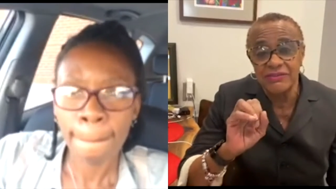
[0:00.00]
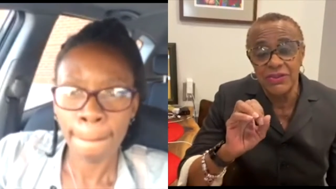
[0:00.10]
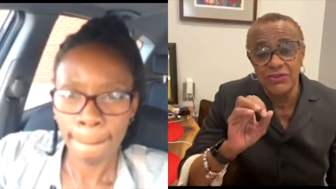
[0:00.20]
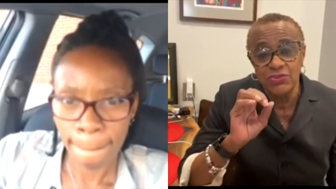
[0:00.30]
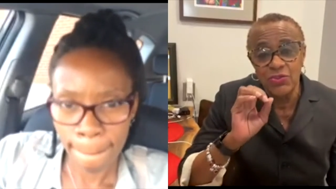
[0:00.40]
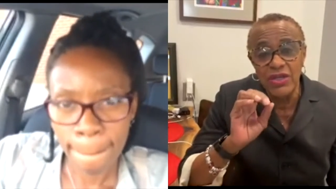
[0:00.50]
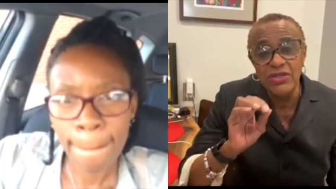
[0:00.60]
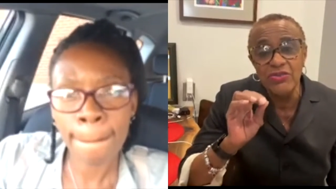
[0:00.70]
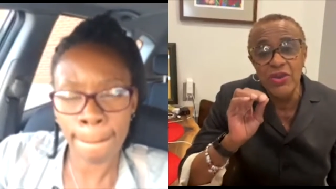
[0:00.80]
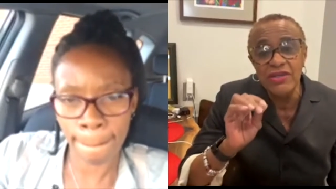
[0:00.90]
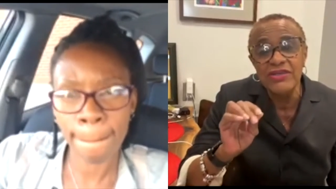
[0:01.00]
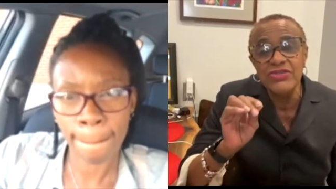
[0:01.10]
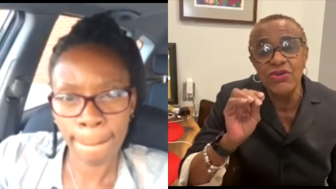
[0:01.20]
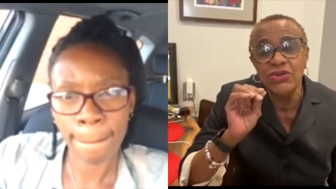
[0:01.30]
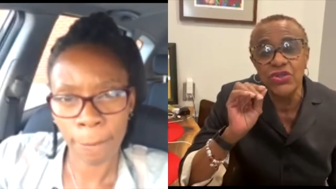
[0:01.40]
Speaker 1: But when where does hmm.
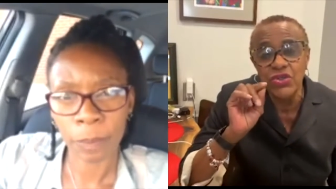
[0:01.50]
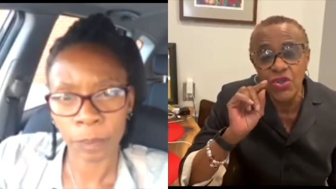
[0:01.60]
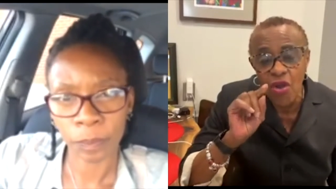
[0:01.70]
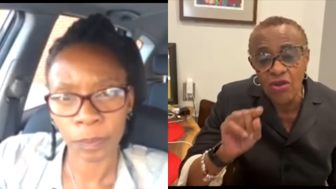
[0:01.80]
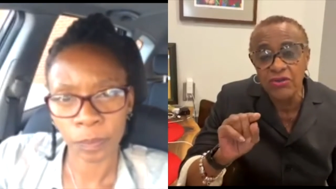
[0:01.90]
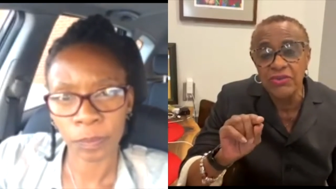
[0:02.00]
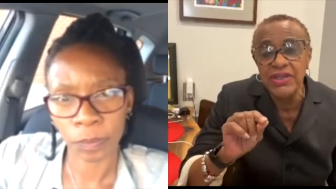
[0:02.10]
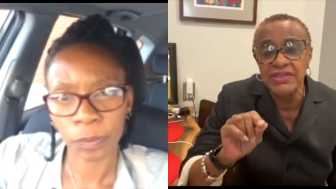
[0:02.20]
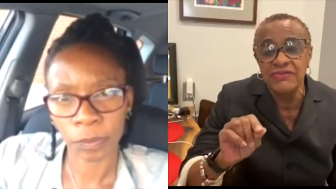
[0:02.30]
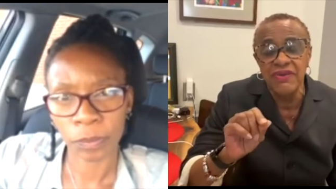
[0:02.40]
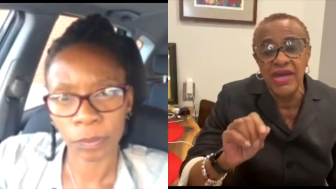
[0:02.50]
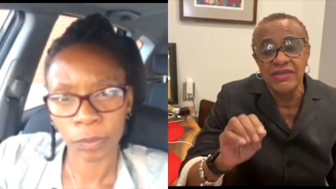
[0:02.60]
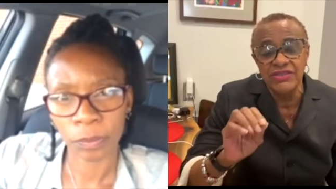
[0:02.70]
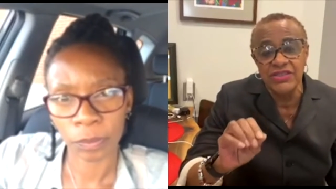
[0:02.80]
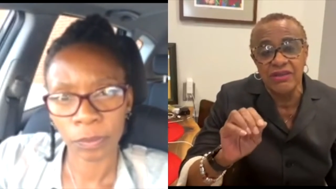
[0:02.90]
your your creative
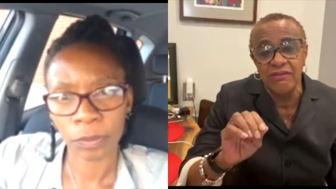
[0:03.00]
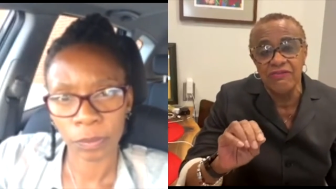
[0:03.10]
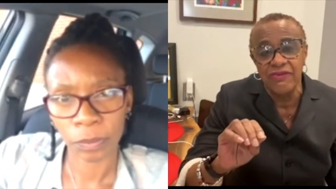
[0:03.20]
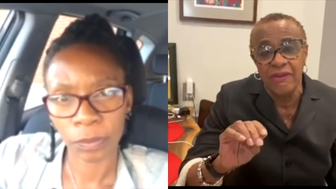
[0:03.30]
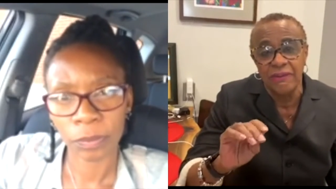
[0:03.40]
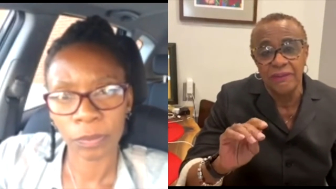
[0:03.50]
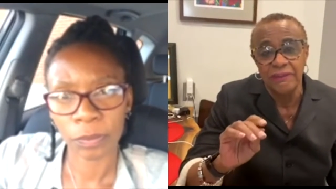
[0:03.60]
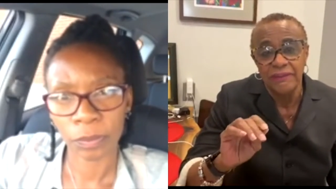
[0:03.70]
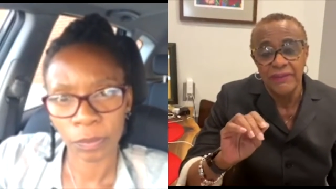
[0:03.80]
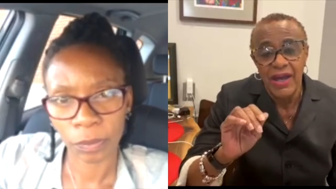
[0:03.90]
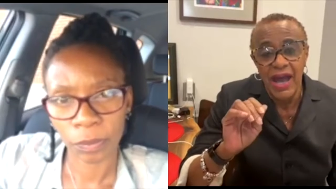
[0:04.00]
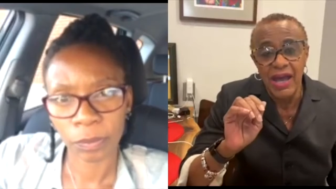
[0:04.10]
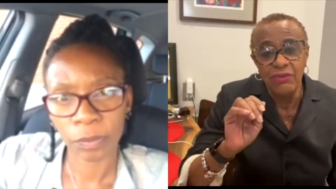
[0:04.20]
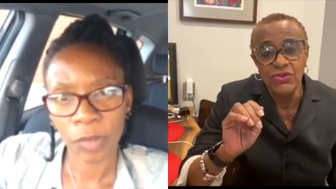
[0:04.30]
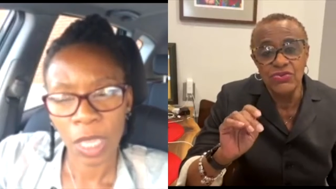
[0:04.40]
energy come from? I
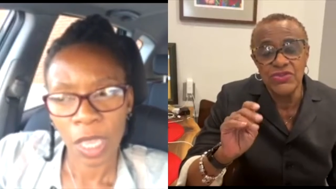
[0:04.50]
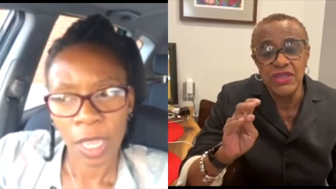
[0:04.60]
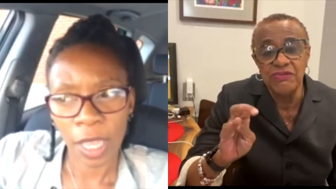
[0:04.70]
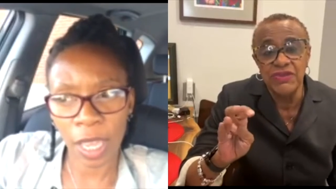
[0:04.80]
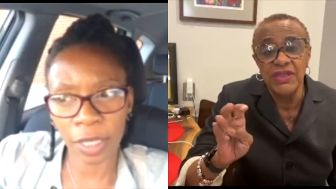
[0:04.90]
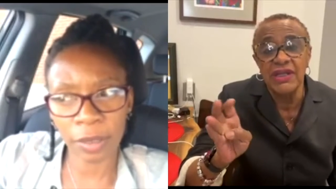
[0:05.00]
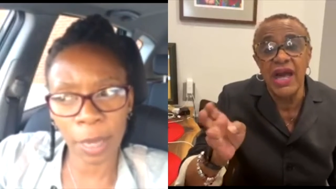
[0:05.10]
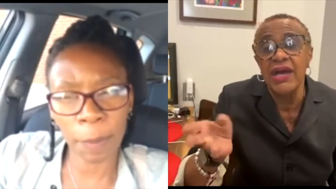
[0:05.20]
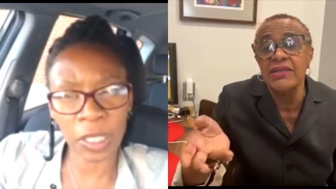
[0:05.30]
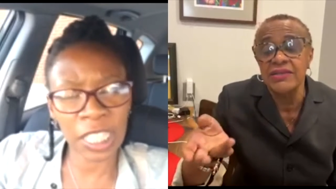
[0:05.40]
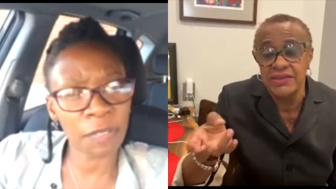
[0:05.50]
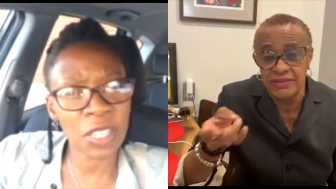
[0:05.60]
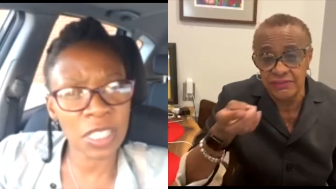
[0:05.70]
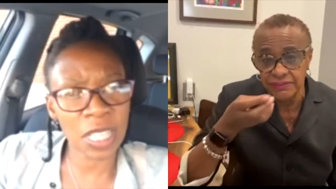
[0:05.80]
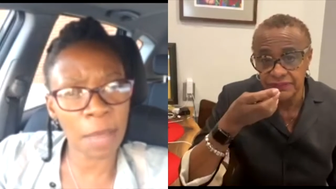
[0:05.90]
want to see if you can. I, I believe
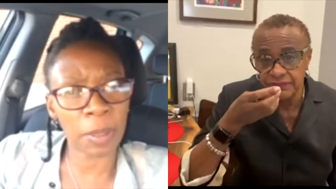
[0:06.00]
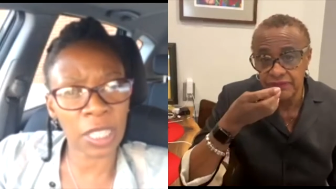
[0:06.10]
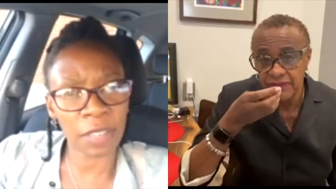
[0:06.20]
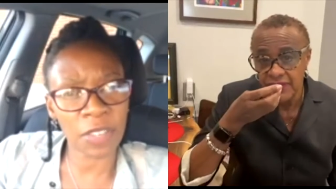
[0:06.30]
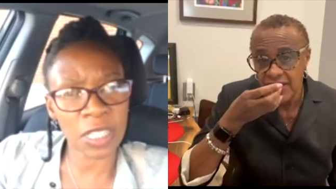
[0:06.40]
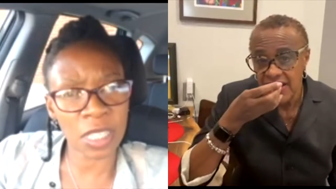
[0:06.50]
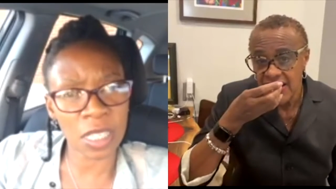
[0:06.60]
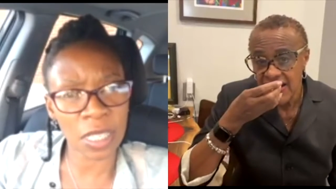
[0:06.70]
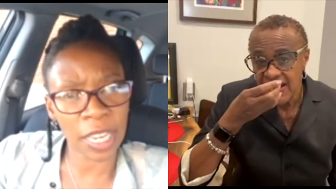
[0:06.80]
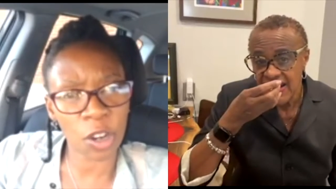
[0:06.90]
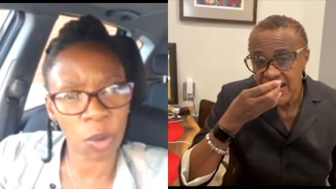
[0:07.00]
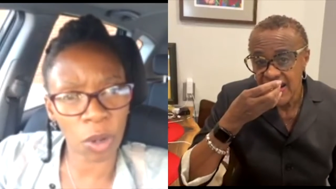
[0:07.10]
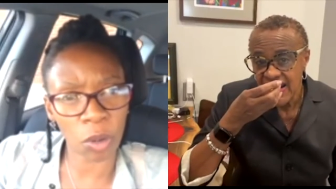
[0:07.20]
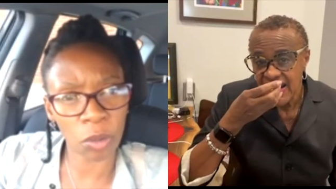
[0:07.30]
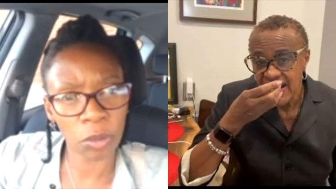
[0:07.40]
Speaker 2: it's I believe it's the
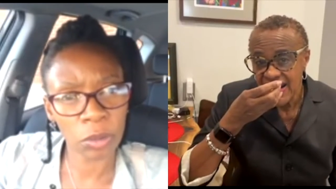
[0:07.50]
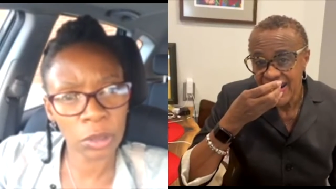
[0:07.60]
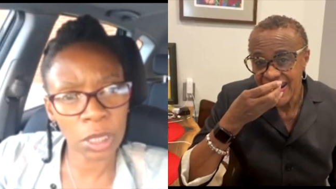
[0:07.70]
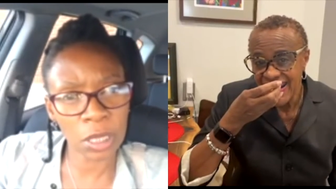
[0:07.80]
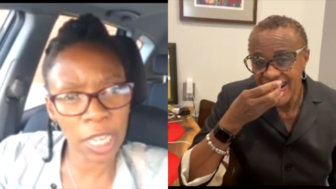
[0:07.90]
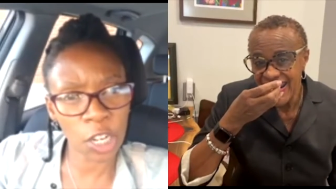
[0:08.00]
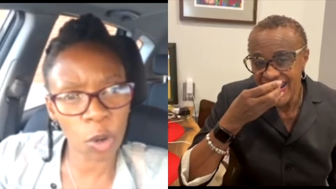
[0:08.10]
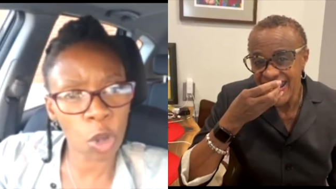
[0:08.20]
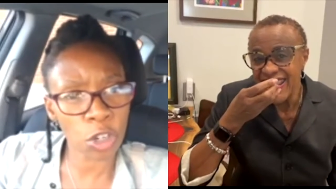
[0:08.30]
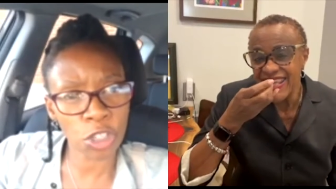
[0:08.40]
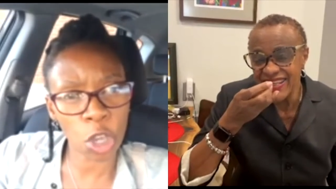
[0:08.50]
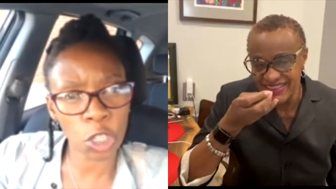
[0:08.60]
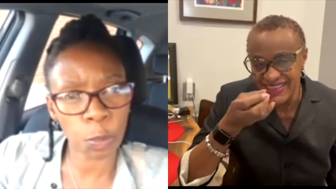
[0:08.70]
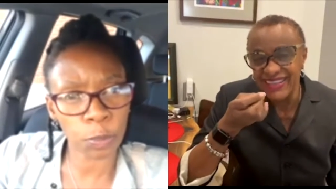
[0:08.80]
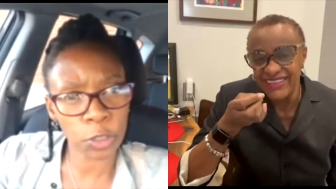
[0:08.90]
sacral, the sacral, the solar,
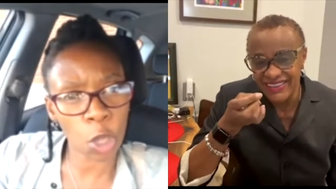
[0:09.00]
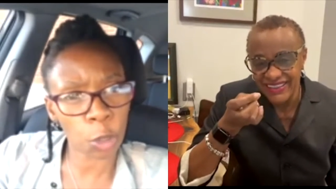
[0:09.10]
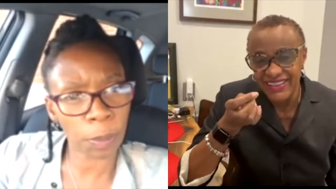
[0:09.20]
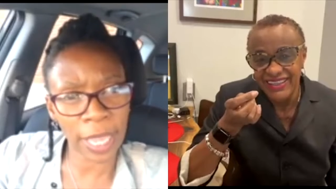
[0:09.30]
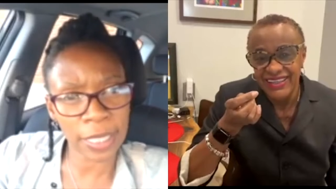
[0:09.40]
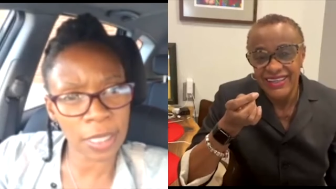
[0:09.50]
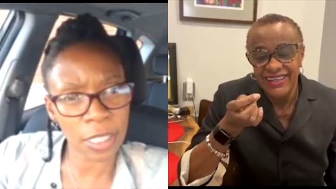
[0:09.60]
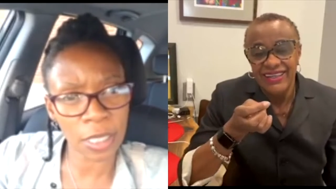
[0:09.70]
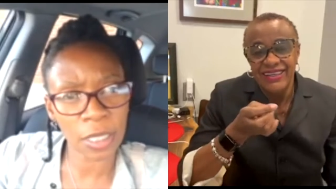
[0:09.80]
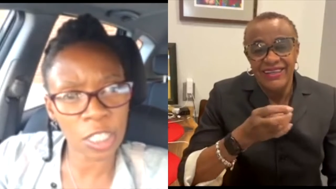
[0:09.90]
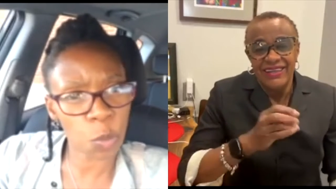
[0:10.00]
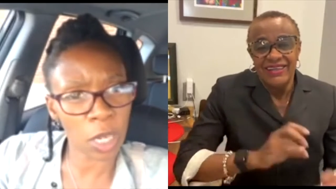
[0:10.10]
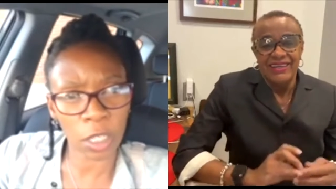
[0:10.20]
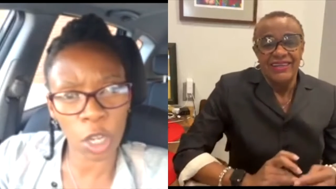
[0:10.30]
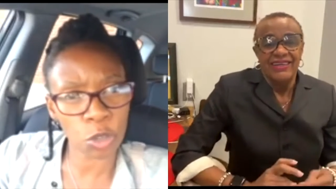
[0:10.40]
solar plexus. It's one
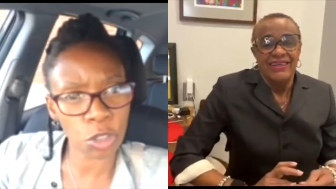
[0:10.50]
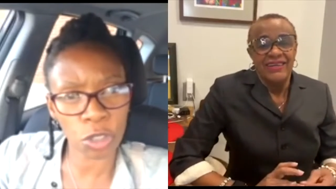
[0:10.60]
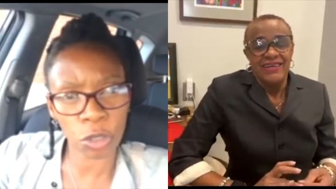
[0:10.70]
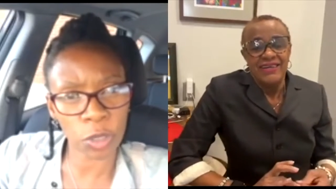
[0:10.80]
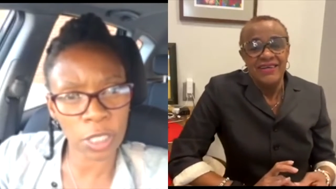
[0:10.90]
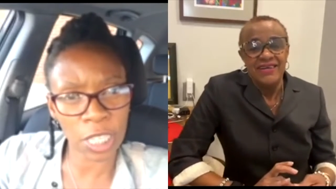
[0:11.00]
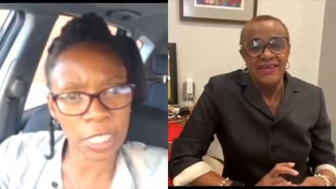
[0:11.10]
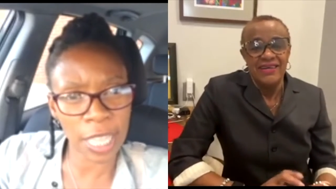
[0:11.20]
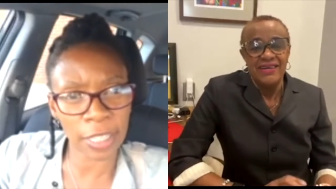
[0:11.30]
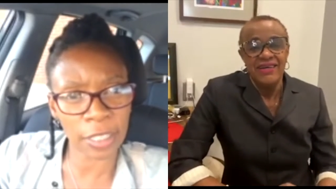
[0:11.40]
of those two. It's it's that